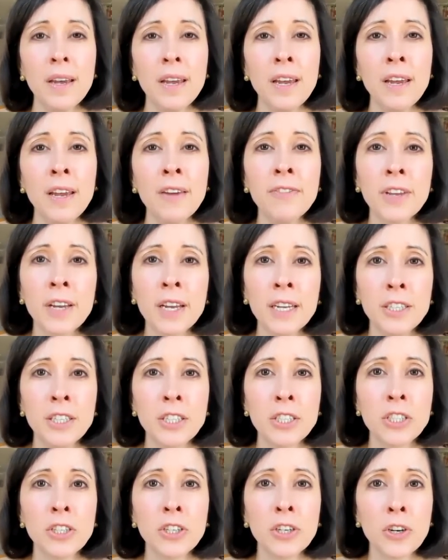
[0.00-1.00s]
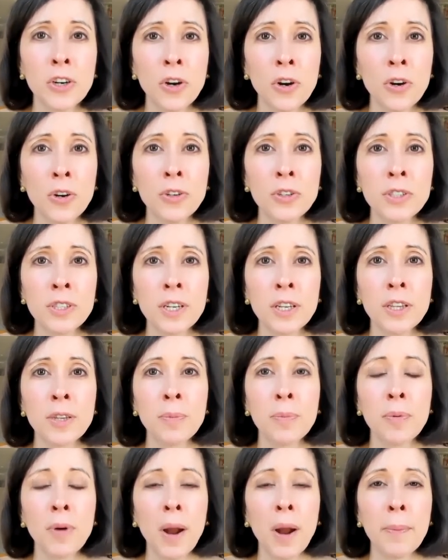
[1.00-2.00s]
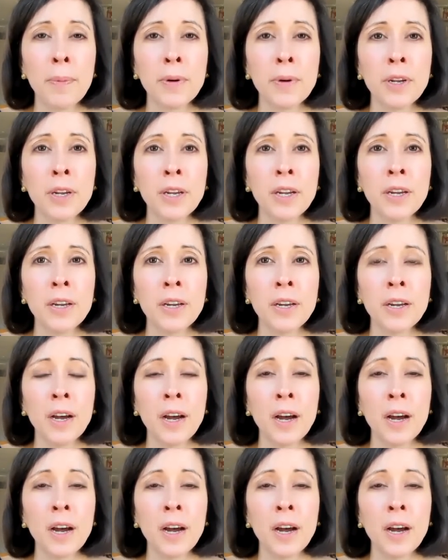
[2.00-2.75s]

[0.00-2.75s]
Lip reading: If the condition occurs, the property